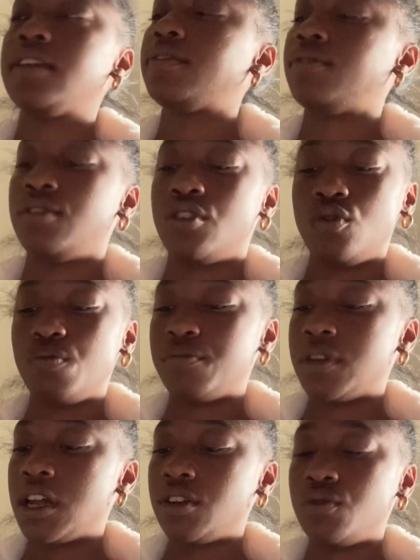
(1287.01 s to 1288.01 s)
Nope,
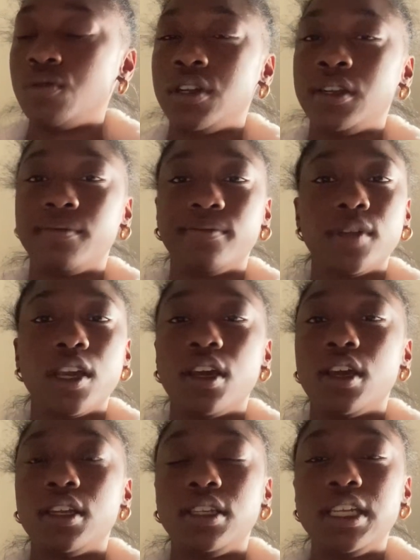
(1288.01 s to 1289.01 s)
not doing it.
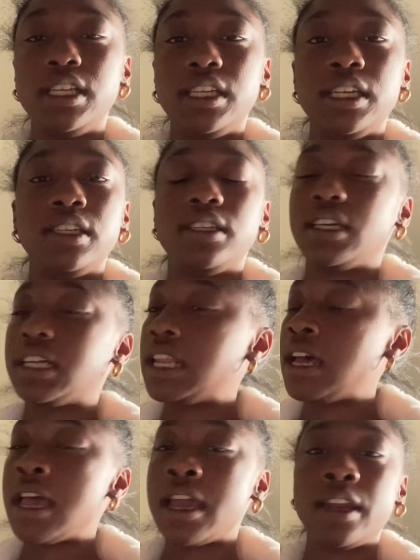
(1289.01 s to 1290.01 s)
Delete,
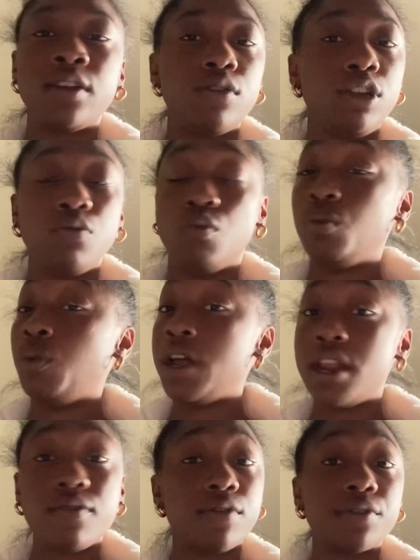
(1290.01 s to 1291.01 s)
decline,
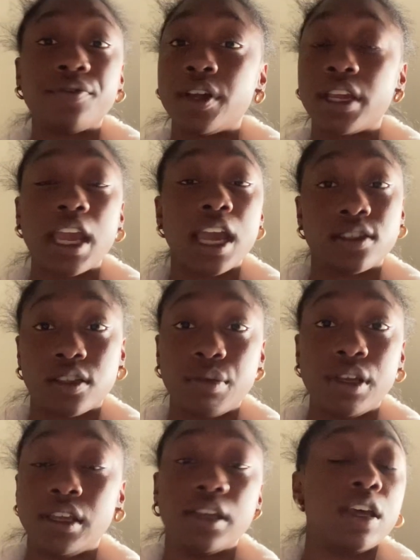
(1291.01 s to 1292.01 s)
whatever the fuck it has to
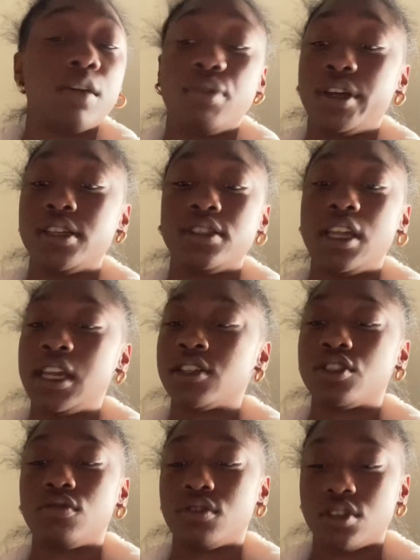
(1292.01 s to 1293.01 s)
be. Because the
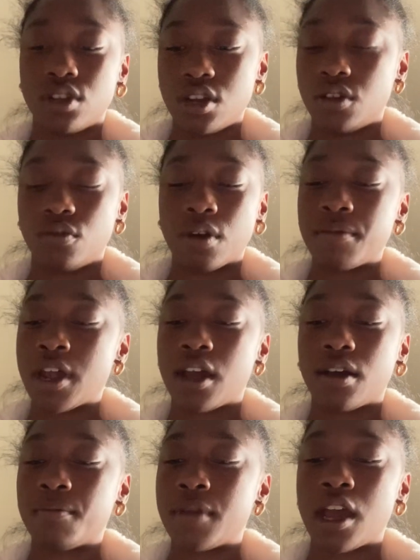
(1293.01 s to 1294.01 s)
answer is no. I'm
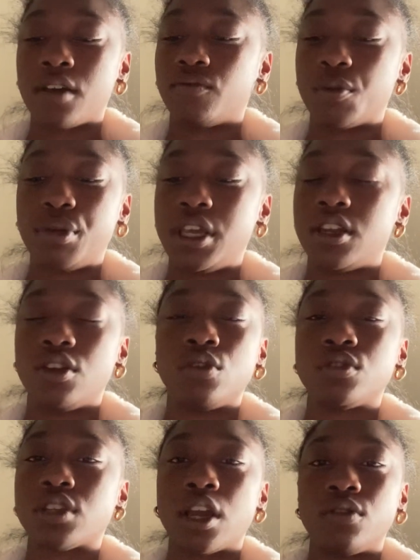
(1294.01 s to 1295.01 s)
not repeating
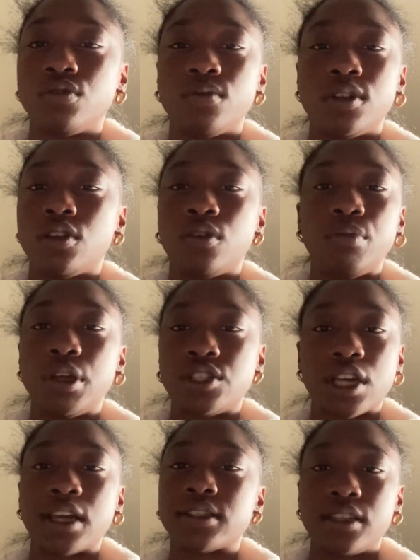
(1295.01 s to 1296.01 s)
those cycles with no bitch
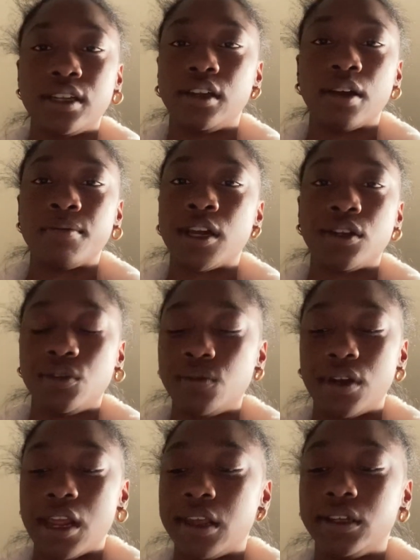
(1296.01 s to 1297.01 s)
ass nigga. I'm not
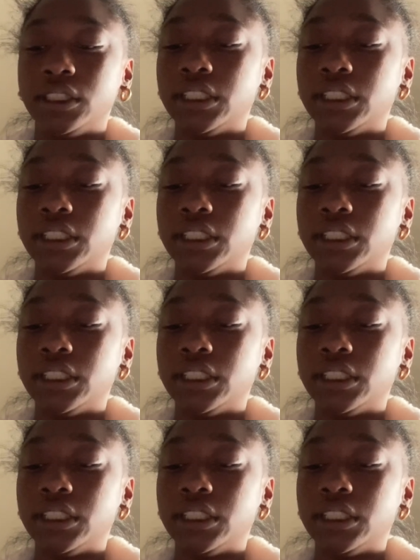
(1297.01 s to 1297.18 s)
doing that.